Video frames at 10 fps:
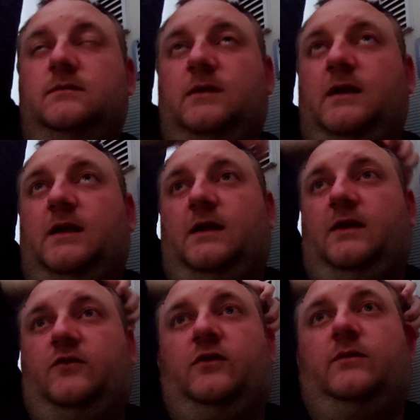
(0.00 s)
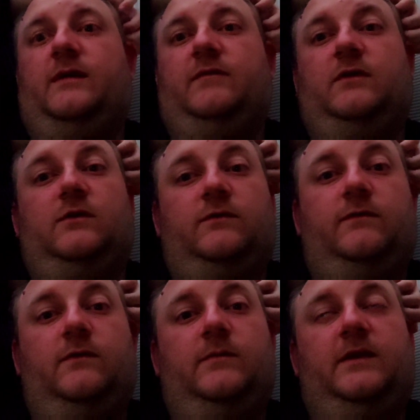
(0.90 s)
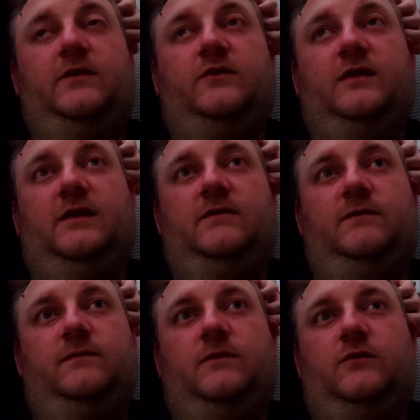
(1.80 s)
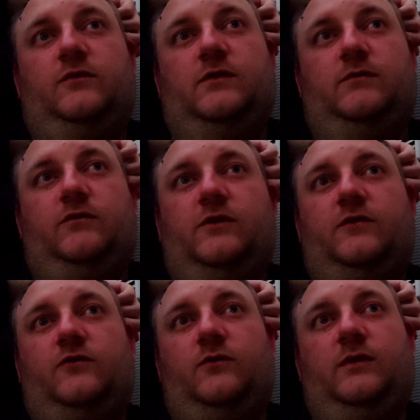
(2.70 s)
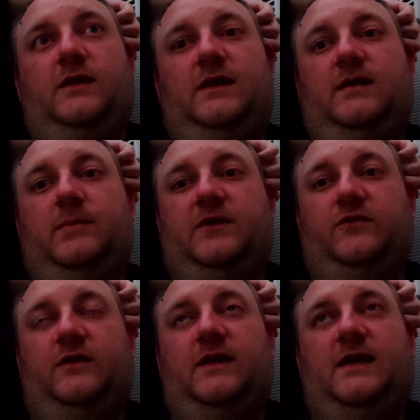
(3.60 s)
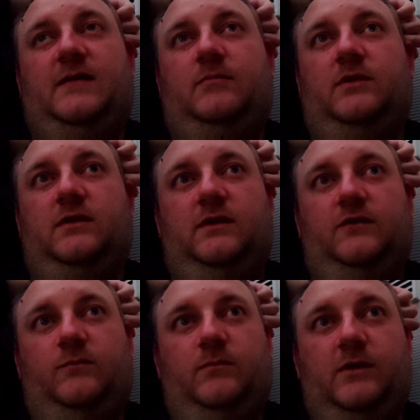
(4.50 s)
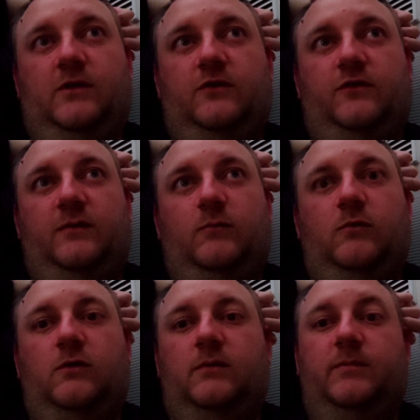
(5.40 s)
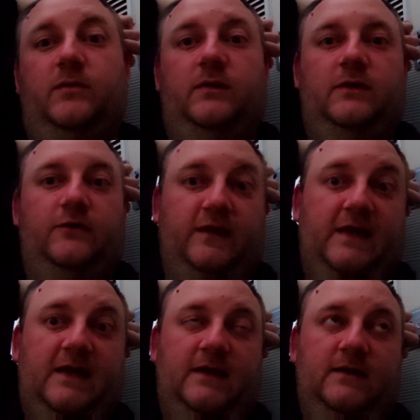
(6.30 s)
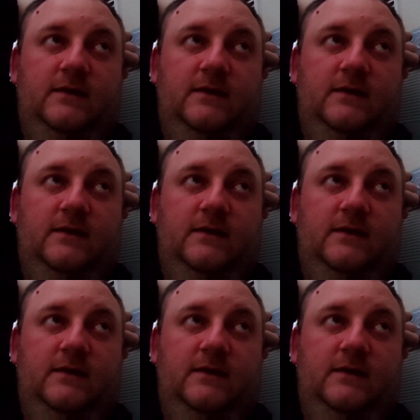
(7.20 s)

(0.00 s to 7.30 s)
and he's going to have a look for me and see if, because I've tried screwing it in the best I can, but it's because the water boiler's there.